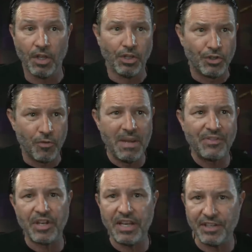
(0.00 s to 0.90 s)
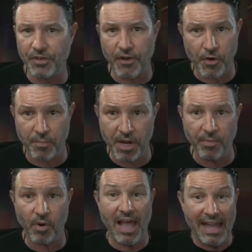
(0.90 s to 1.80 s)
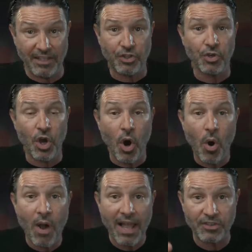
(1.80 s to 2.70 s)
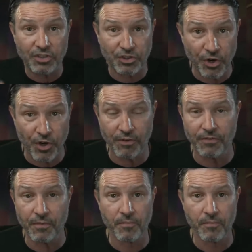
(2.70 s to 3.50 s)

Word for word: to meet the needs of other people and to go and serve?